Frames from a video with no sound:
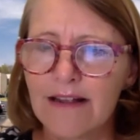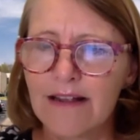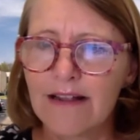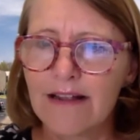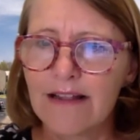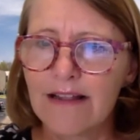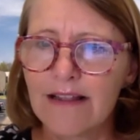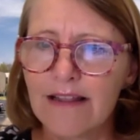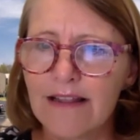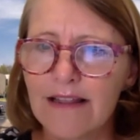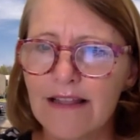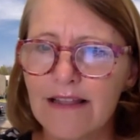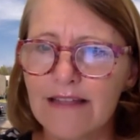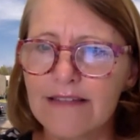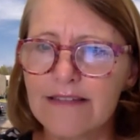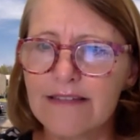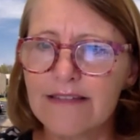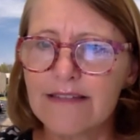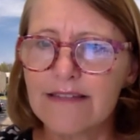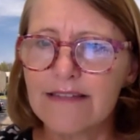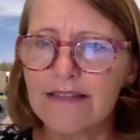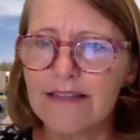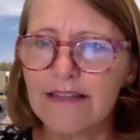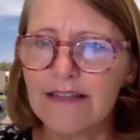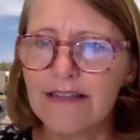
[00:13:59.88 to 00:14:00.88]
Let's
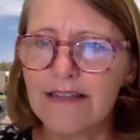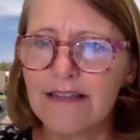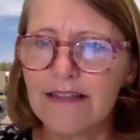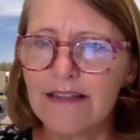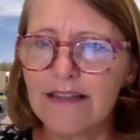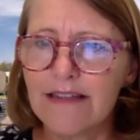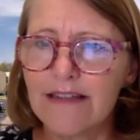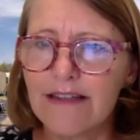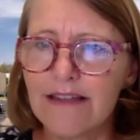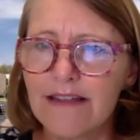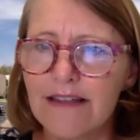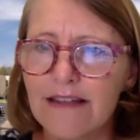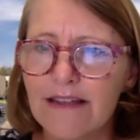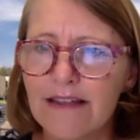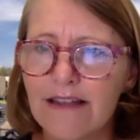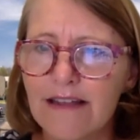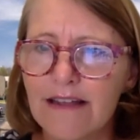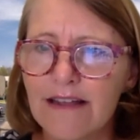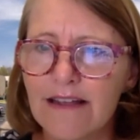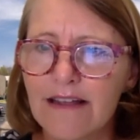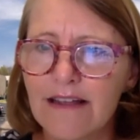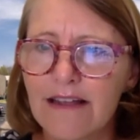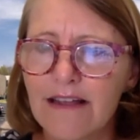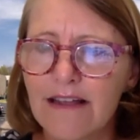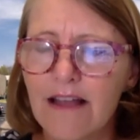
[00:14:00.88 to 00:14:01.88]
see.
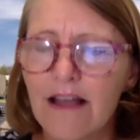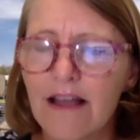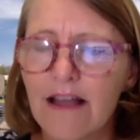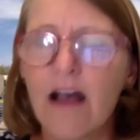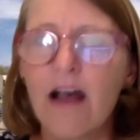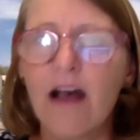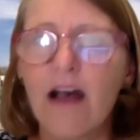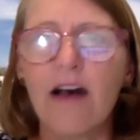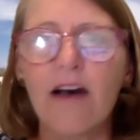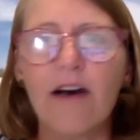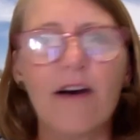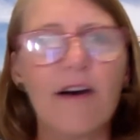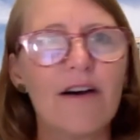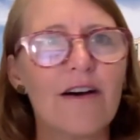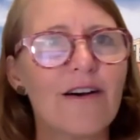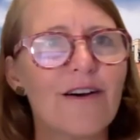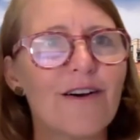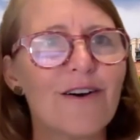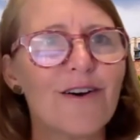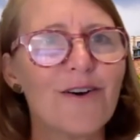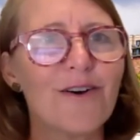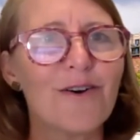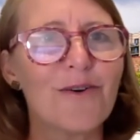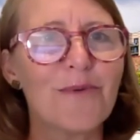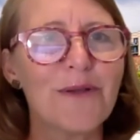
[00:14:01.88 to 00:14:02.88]

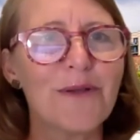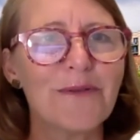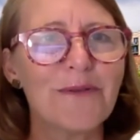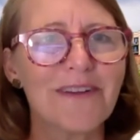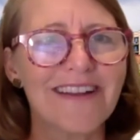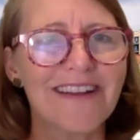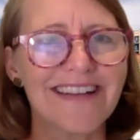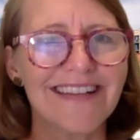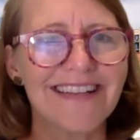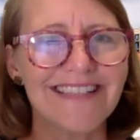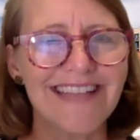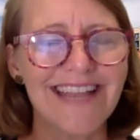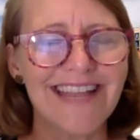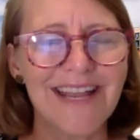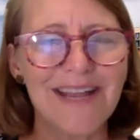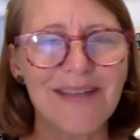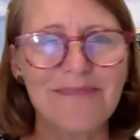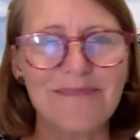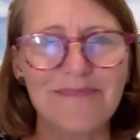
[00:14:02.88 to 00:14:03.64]
Oh, we were going to take a